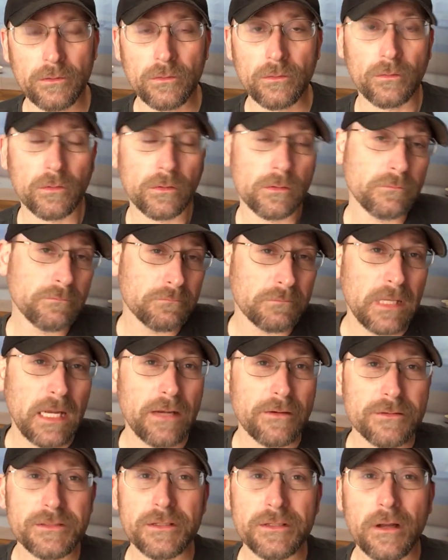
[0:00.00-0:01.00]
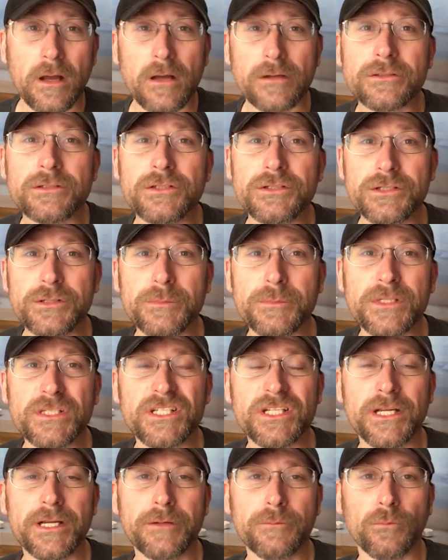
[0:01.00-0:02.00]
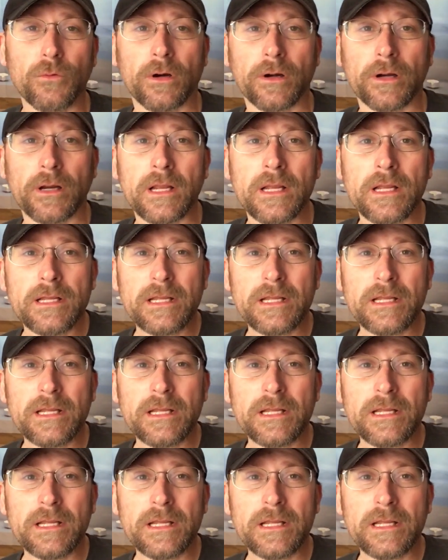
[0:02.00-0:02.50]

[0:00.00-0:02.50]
or how does an oxygen machine work?